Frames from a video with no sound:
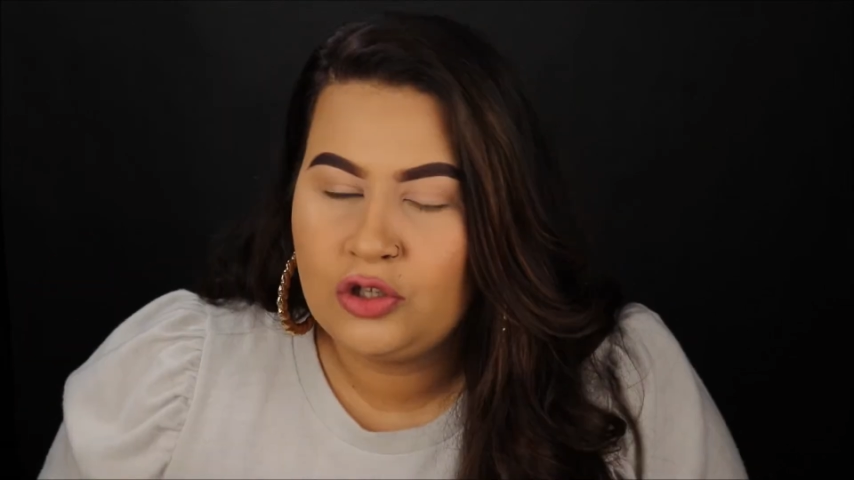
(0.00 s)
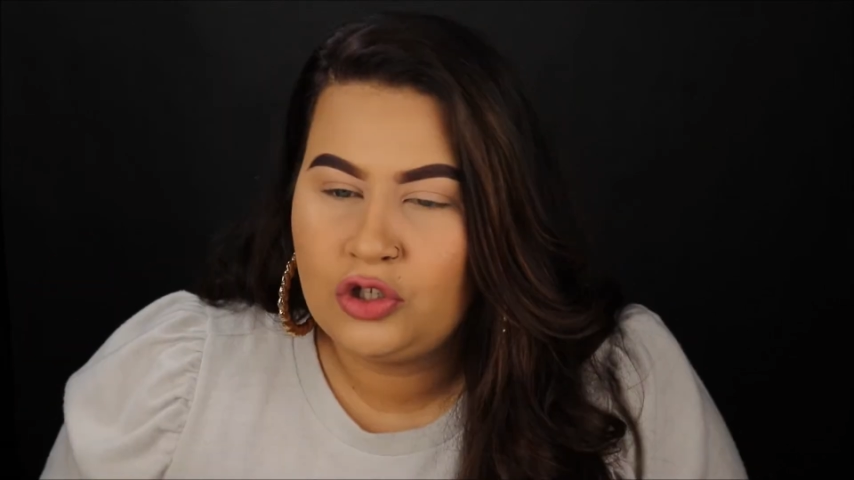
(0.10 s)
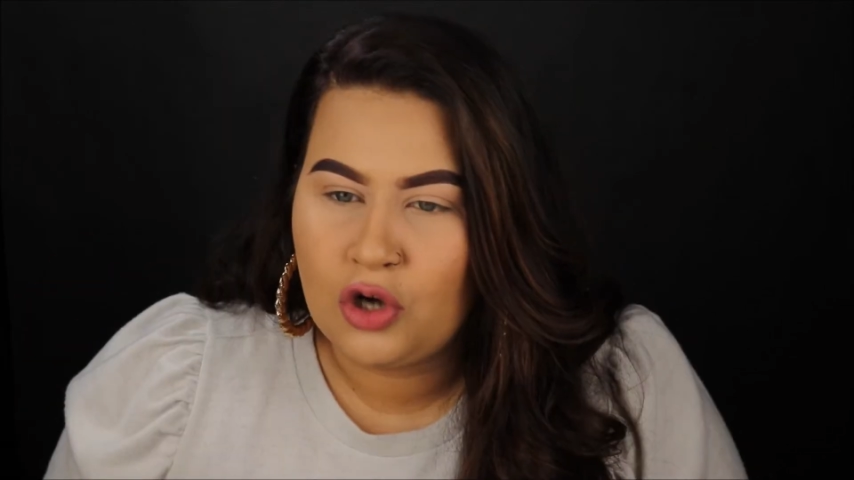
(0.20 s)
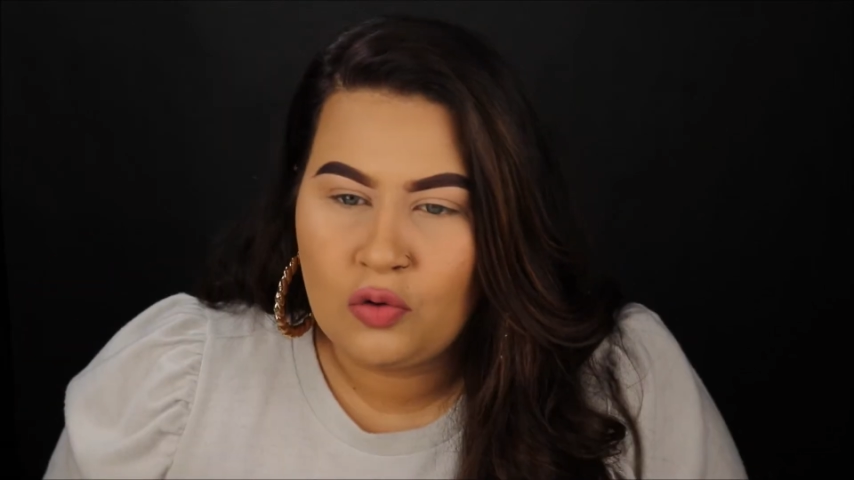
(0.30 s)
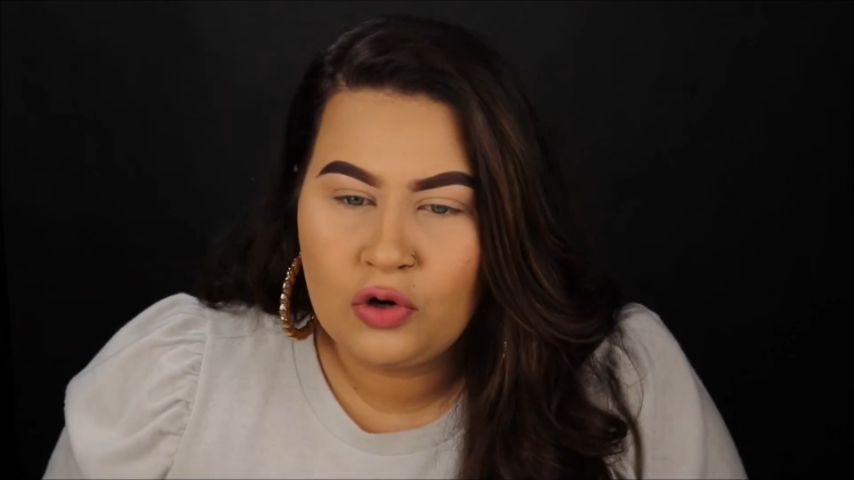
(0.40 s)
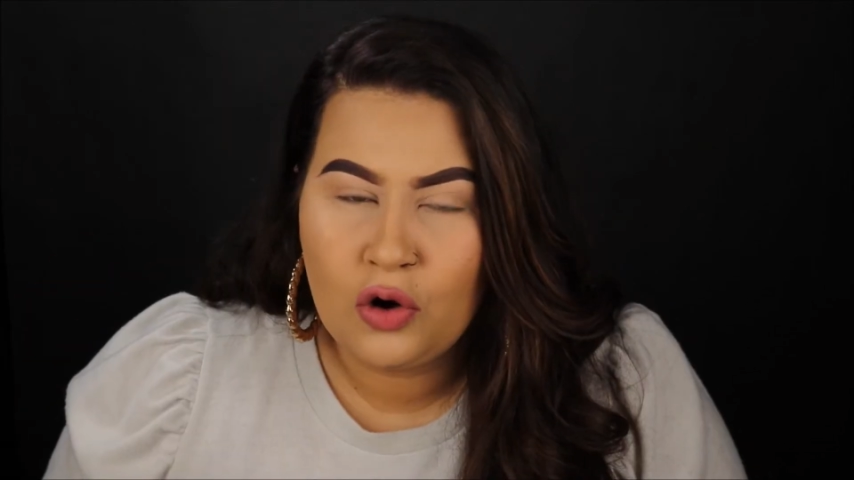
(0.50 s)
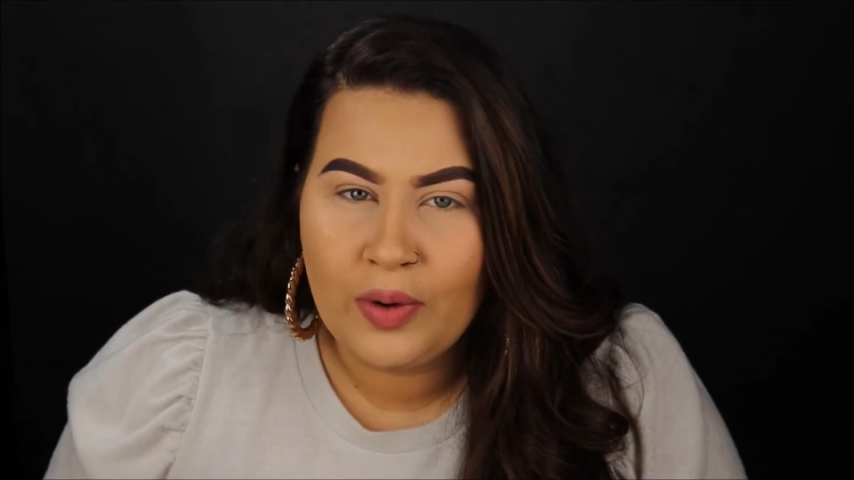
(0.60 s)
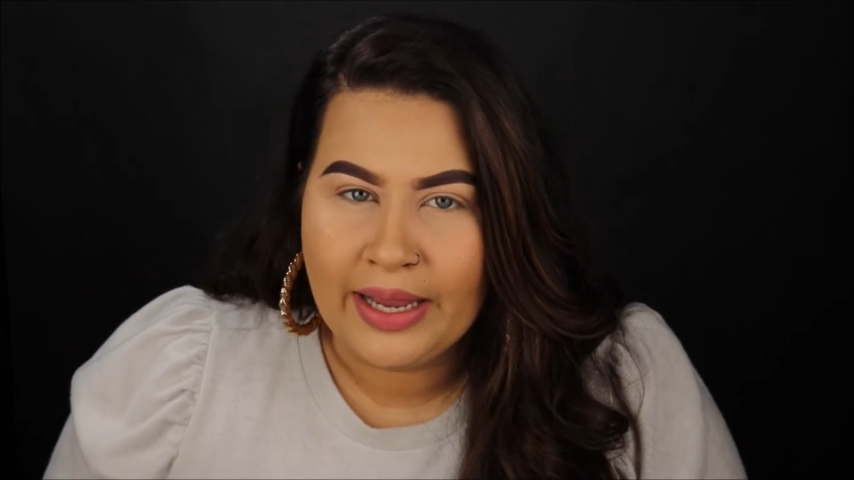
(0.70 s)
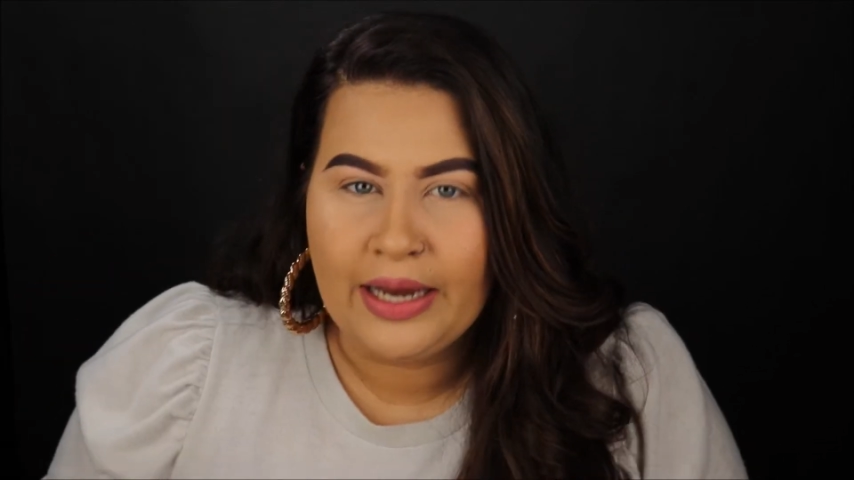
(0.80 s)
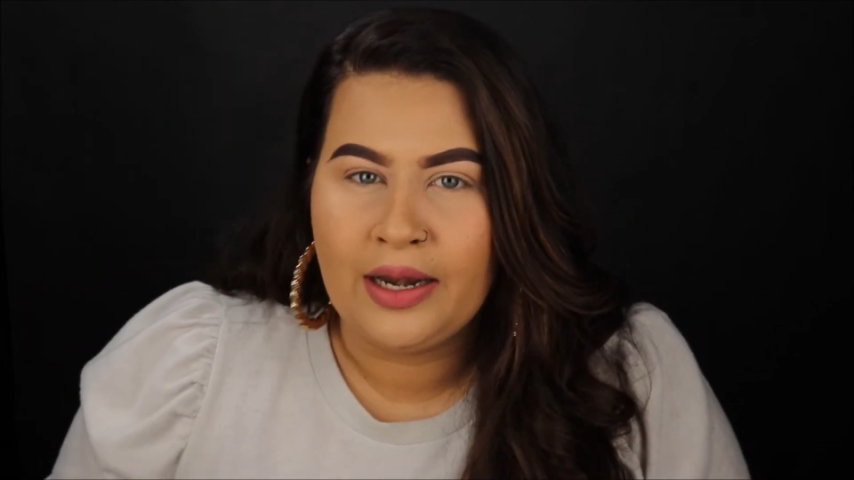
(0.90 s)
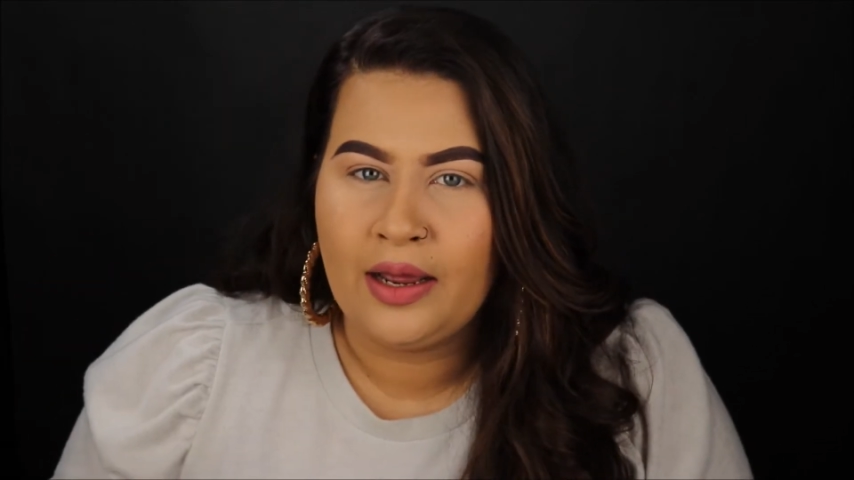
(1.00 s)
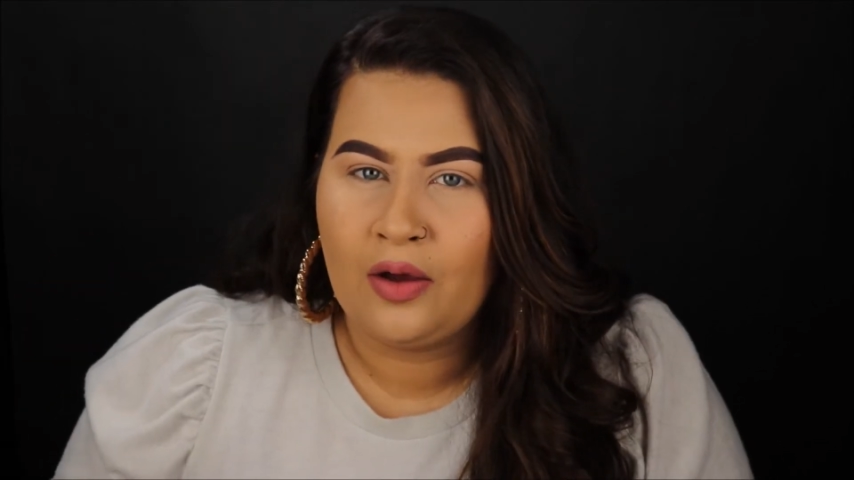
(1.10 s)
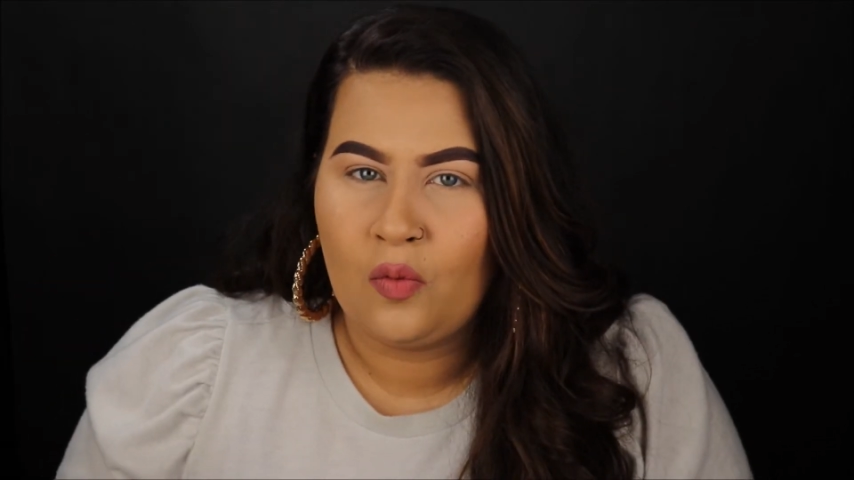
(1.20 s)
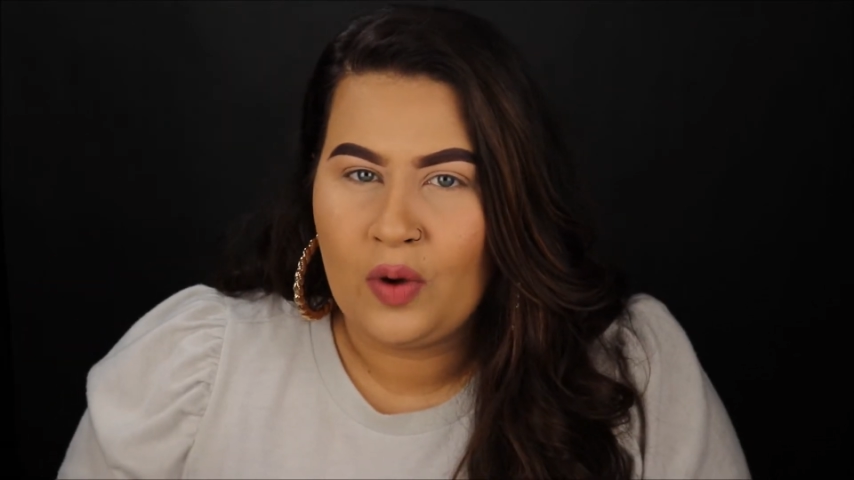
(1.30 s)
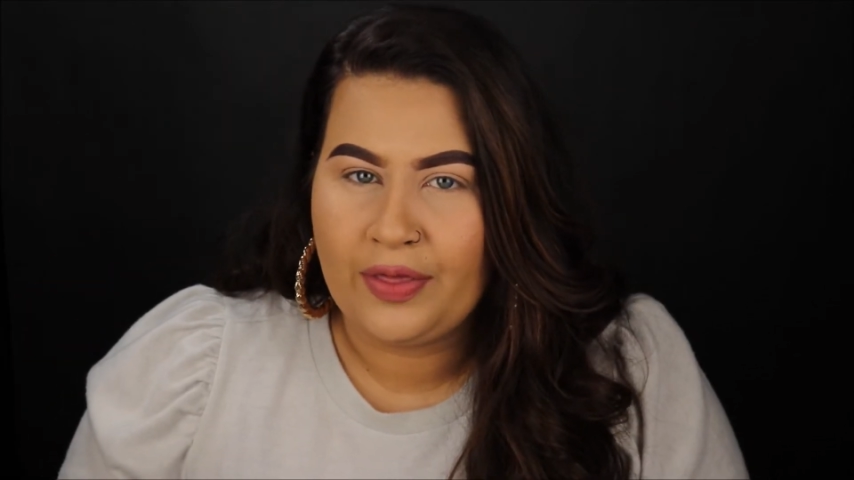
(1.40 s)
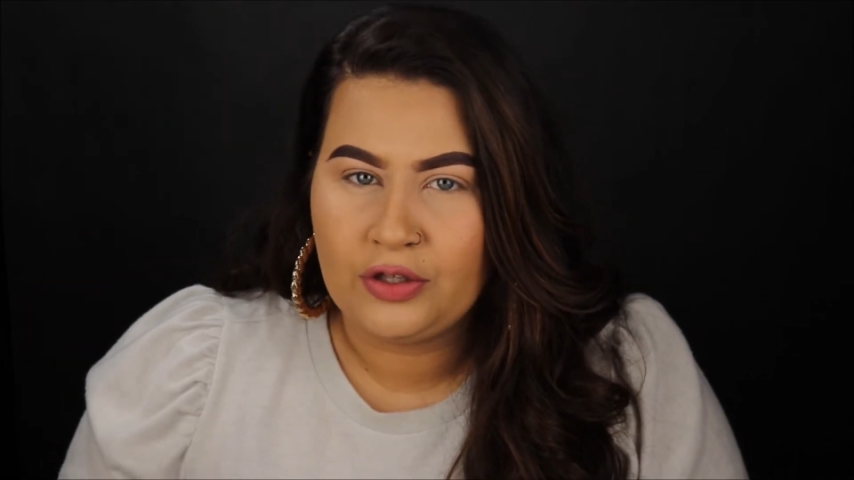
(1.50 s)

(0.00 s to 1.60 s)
Don't go in with